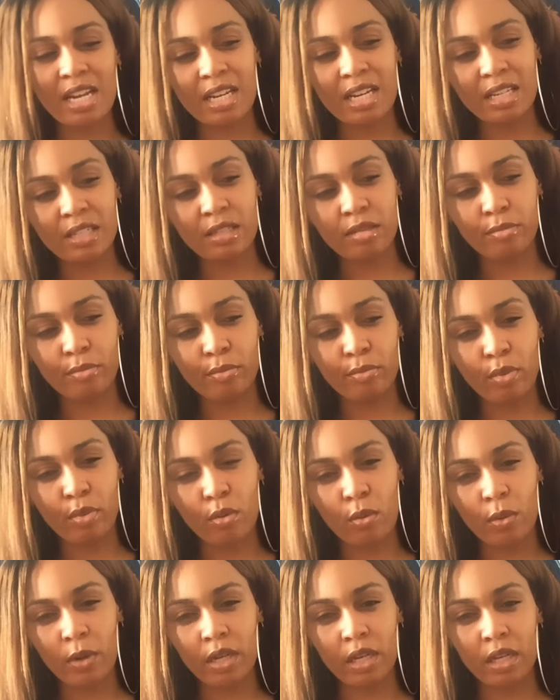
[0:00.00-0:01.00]
of
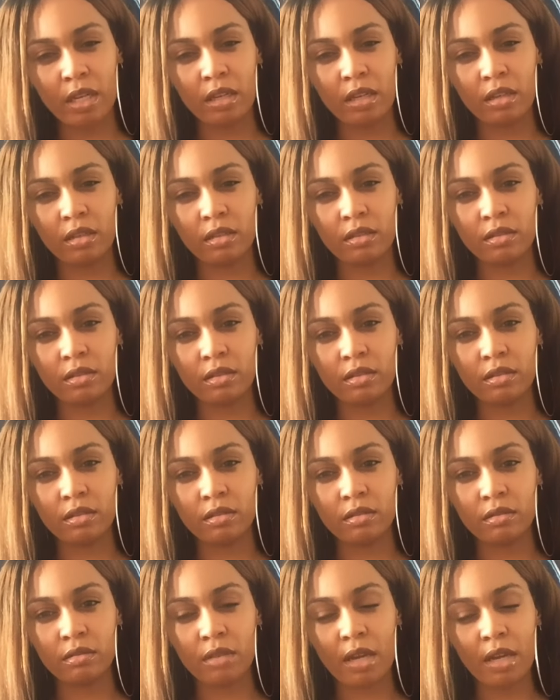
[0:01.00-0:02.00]
disappointing.
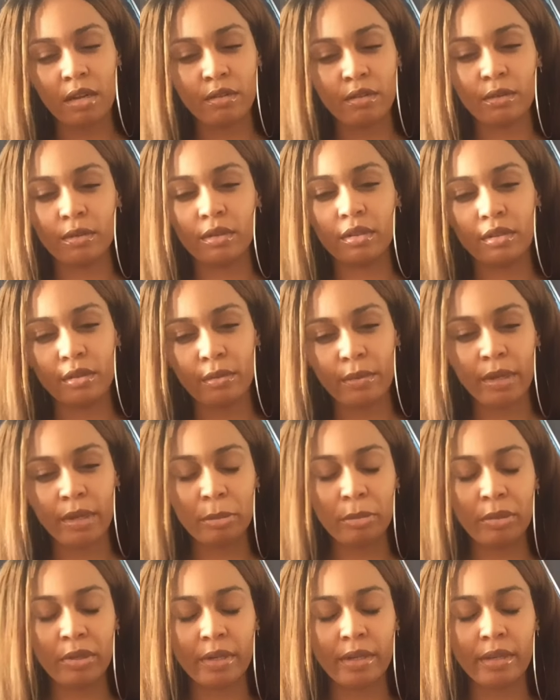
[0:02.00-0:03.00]
I don't know another way to
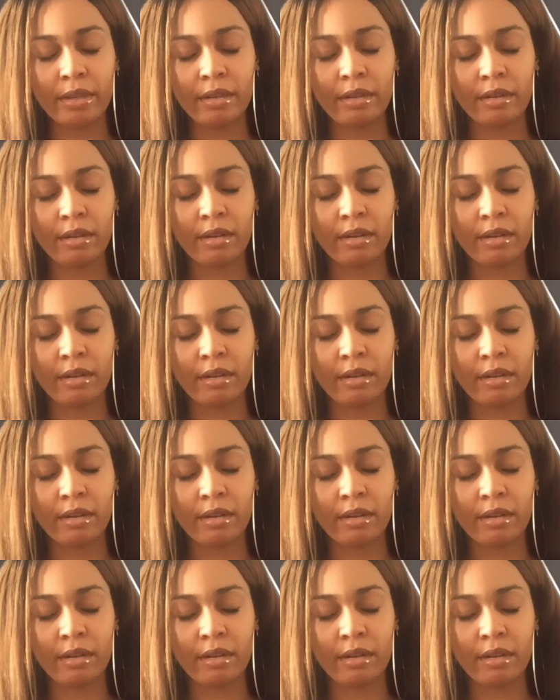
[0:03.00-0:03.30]
put it.